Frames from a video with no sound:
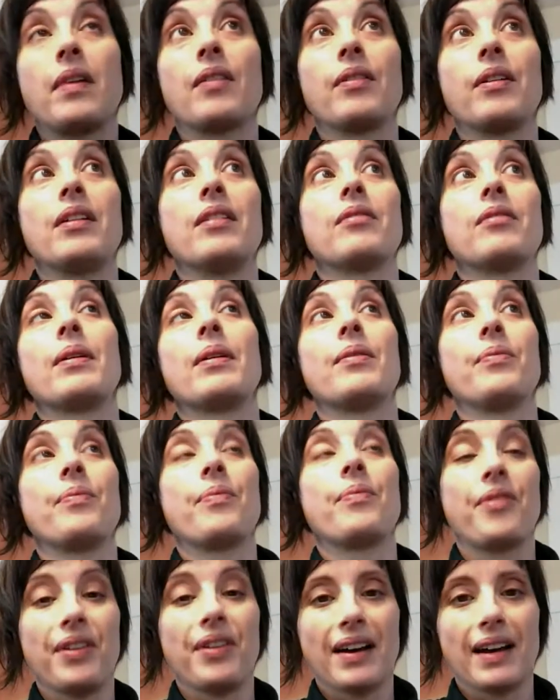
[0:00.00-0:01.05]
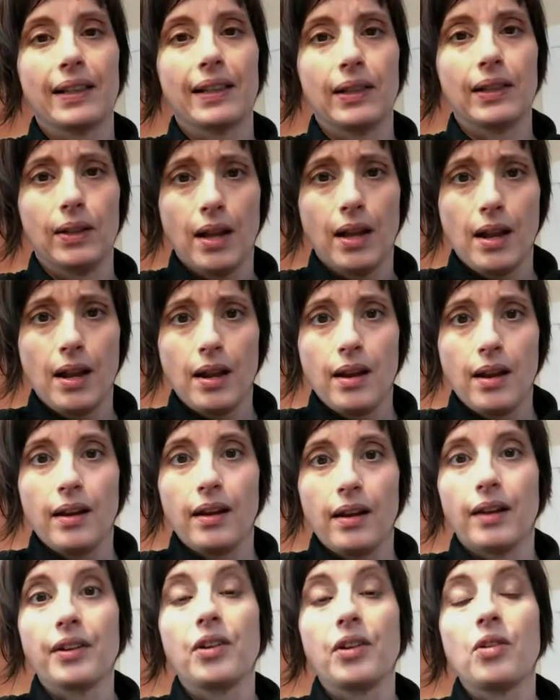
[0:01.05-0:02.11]
area around Seattle,
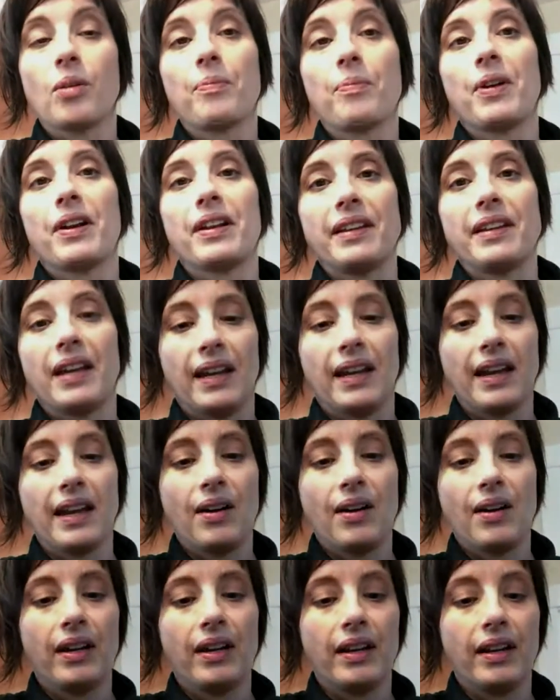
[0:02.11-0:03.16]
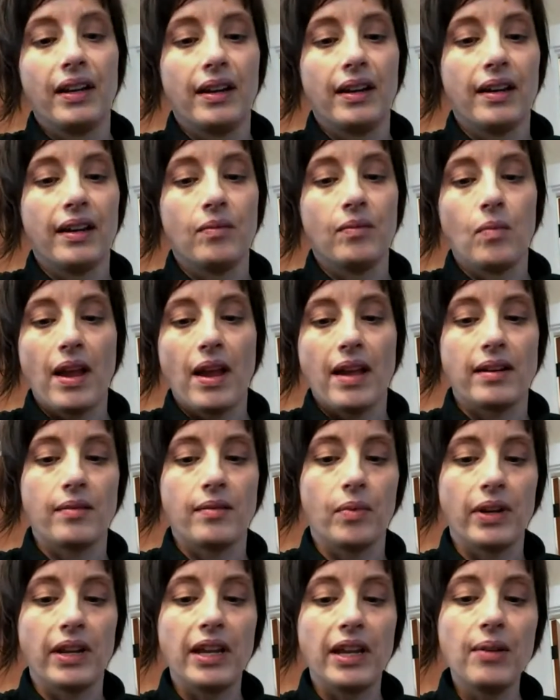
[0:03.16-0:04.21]
unincorporated King County, and
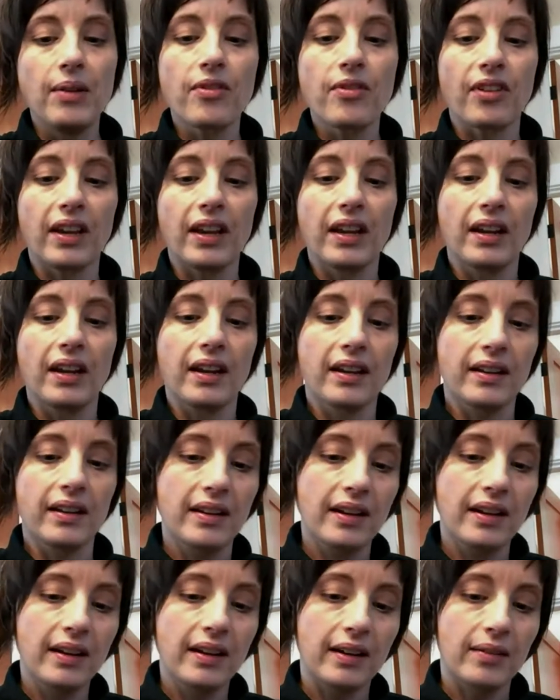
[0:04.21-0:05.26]
when he was a kid,